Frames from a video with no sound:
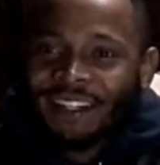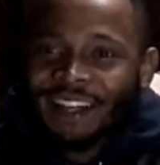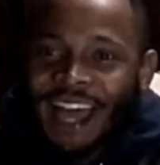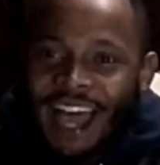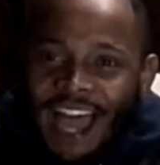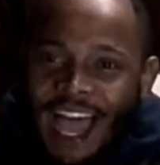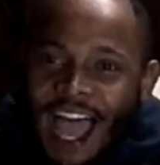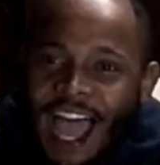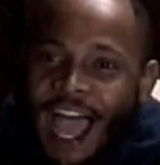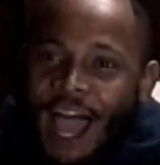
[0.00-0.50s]

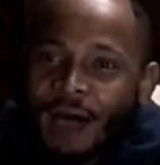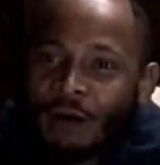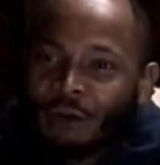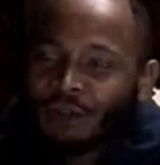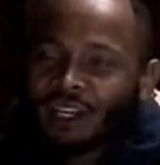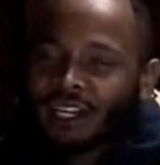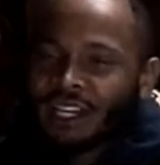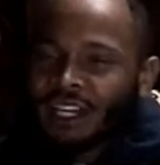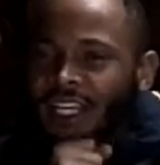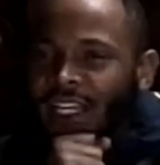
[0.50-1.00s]
How
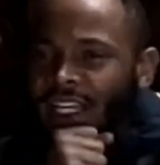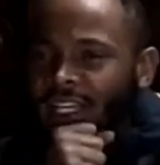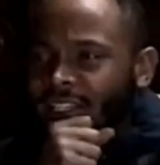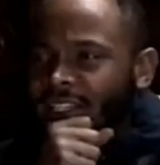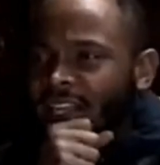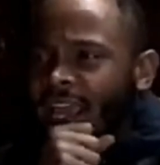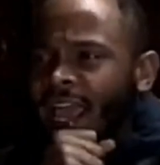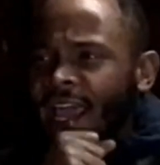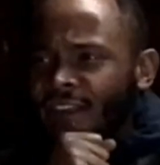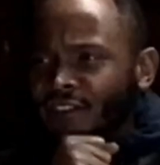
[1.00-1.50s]
did it get
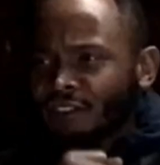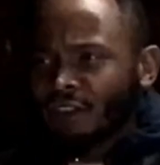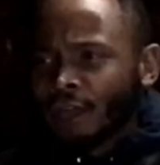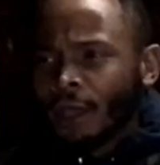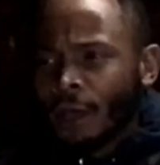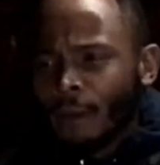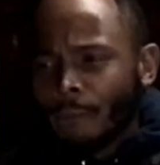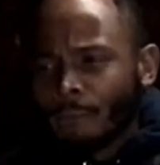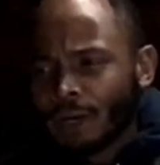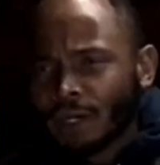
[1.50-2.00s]
attached?
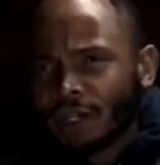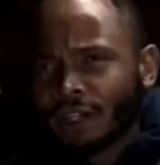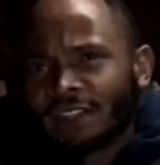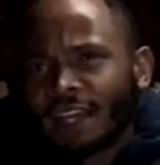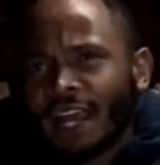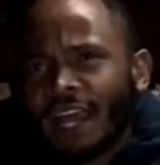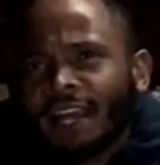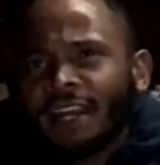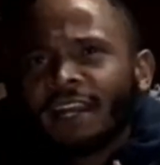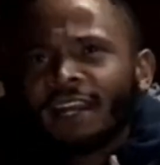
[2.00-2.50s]
Because
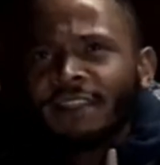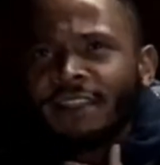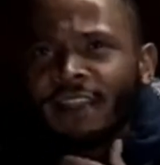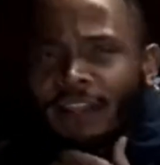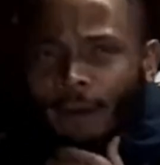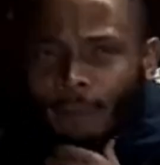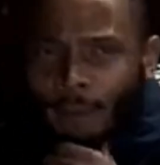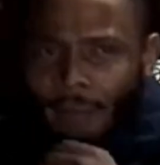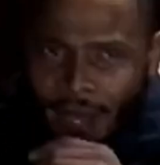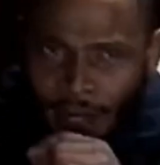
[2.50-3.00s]
now that I
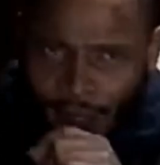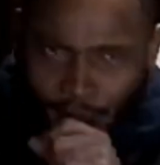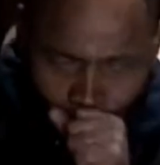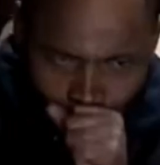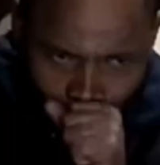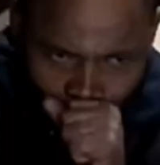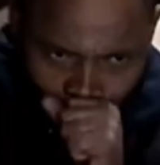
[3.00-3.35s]
think about it,